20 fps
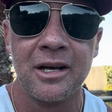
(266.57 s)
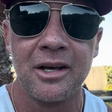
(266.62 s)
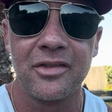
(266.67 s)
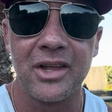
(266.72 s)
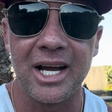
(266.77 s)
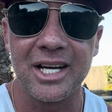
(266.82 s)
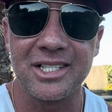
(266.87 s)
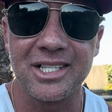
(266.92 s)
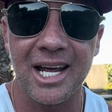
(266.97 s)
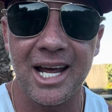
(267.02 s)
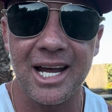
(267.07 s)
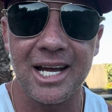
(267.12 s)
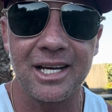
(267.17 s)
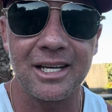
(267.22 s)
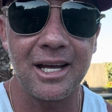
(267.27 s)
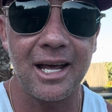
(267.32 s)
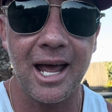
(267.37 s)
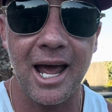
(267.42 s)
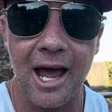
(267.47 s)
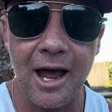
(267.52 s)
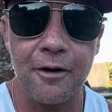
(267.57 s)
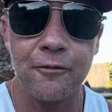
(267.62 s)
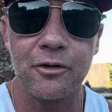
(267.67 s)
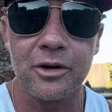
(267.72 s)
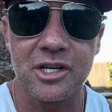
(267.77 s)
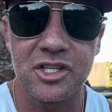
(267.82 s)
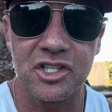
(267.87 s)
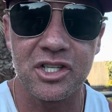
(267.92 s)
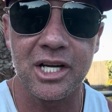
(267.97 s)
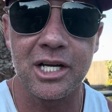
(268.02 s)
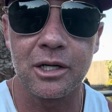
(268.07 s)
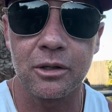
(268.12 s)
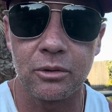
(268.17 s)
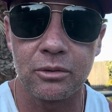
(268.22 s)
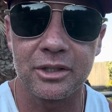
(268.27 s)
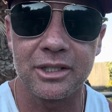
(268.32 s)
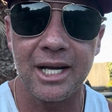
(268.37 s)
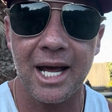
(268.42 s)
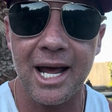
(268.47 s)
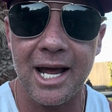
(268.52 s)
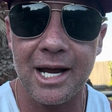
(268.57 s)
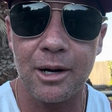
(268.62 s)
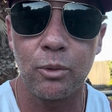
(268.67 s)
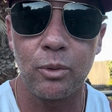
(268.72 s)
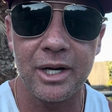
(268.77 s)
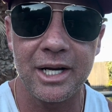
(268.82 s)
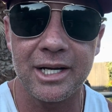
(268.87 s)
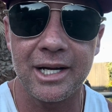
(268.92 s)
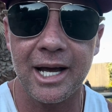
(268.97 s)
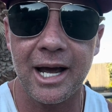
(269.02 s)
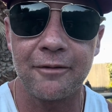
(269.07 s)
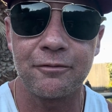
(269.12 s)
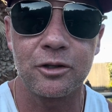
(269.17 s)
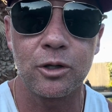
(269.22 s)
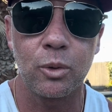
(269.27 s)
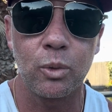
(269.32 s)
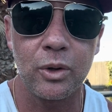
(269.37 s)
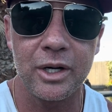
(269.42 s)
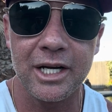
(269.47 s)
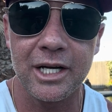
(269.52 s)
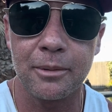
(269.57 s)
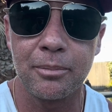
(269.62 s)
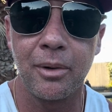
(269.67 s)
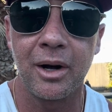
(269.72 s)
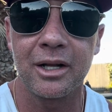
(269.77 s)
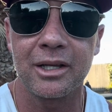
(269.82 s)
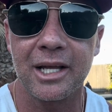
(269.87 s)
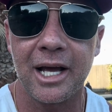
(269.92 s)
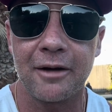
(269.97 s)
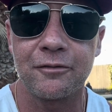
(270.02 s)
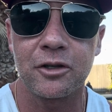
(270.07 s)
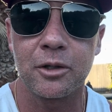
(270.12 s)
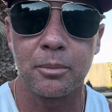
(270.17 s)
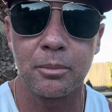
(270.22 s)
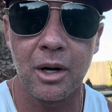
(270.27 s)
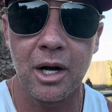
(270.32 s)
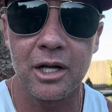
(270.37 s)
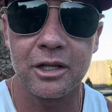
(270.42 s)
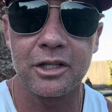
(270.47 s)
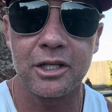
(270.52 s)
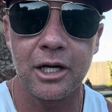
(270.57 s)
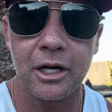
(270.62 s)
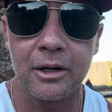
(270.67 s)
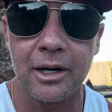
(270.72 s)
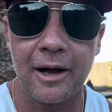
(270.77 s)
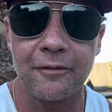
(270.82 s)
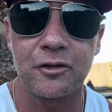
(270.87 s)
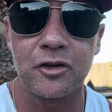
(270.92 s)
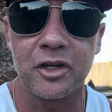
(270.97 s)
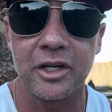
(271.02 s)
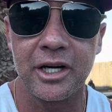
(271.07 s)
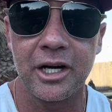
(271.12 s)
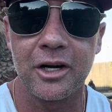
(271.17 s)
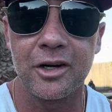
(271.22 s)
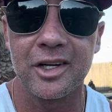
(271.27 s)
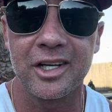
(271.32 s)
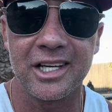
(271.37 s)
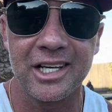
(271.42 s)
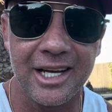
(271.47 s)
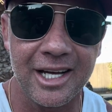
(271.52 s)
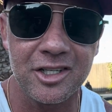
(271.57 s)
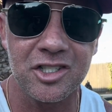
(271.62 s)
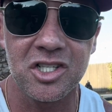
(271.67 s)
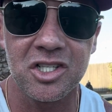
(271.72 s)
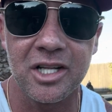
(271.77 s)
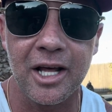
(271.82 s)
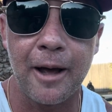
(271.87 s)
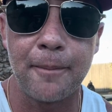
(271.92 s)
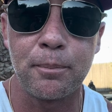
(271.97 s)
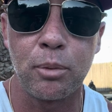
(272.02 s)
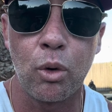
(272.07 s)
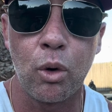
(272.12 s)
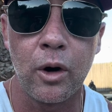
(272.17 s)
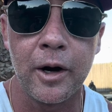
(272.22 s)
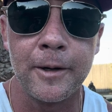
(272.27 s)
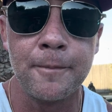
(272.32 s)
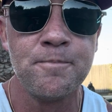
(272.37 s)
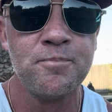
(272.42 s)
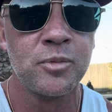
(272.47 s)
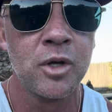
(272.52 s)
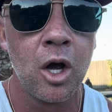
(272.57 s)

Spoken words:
they take every single day, week after week, month after month, year after year to get to that point.